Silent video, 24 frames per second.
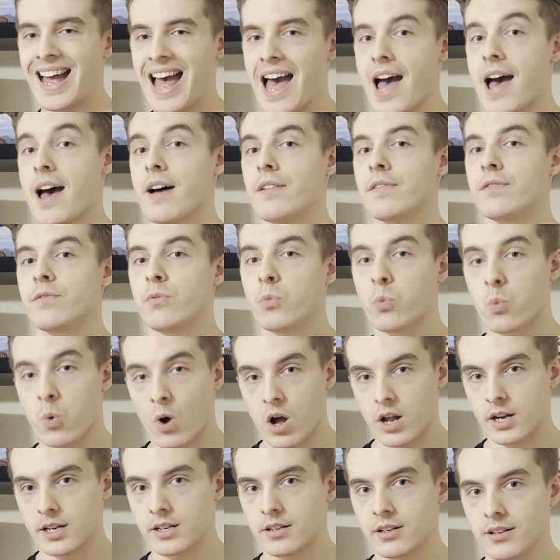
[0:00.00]
have
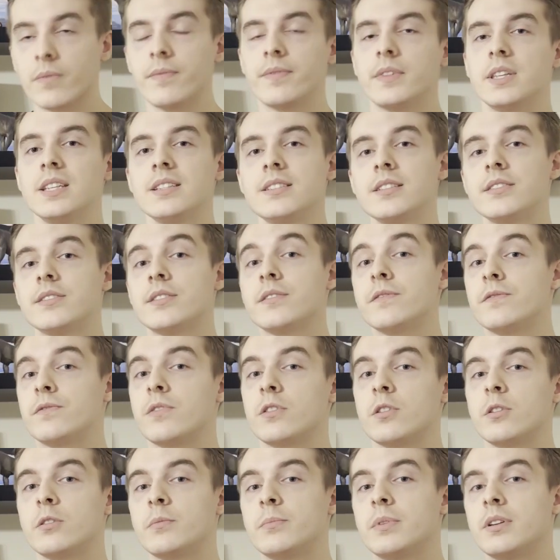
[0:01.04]
won. This is the
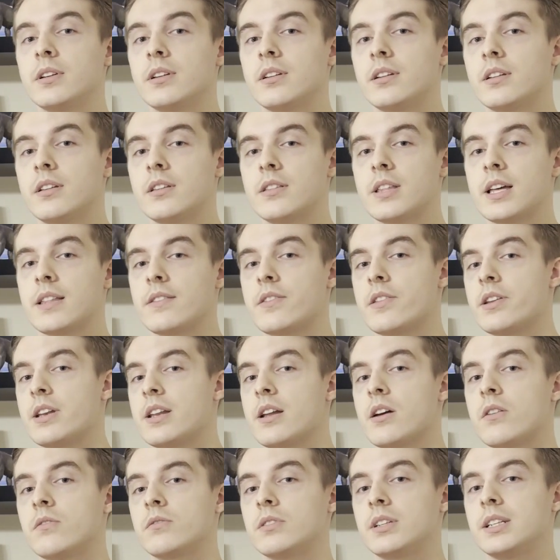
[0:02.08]
verb that the
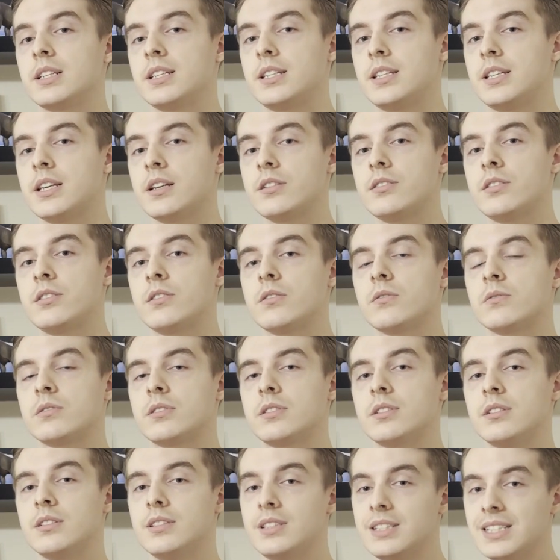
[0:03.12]
noun kieshot
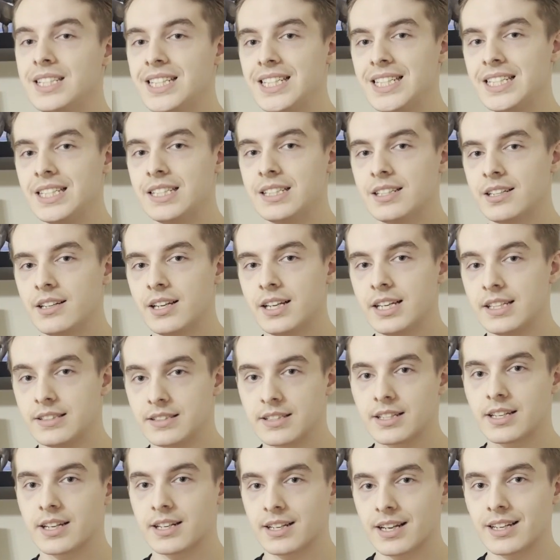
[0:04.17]
ni is
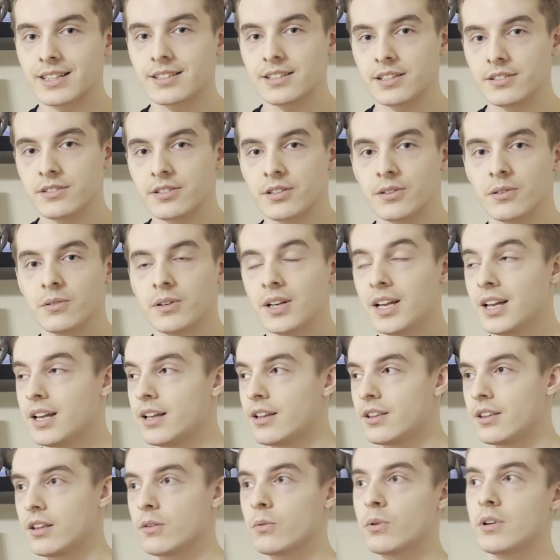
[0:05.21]
connected to,
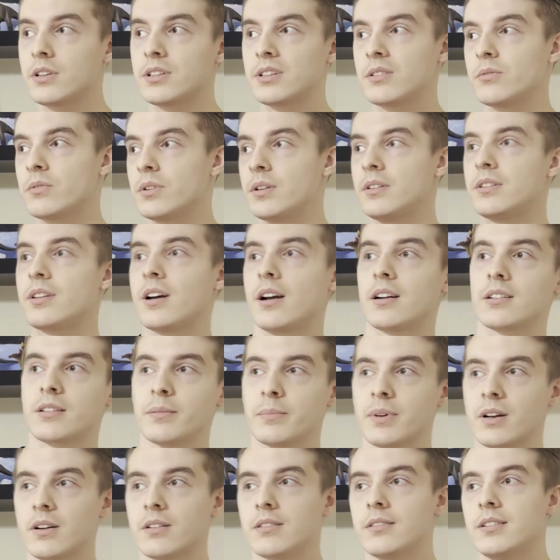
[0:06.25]
the one that we talked
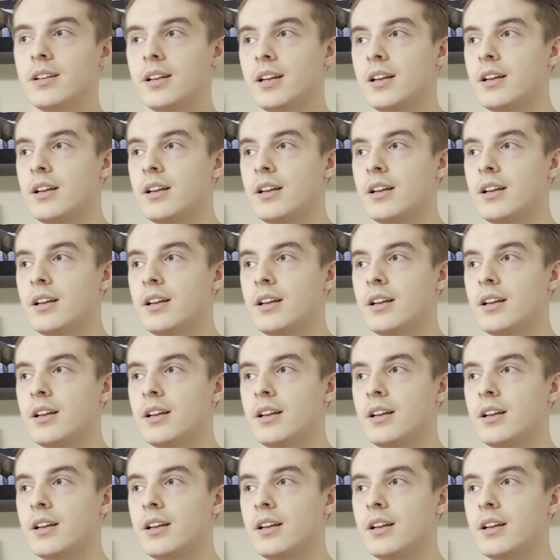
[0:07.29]
about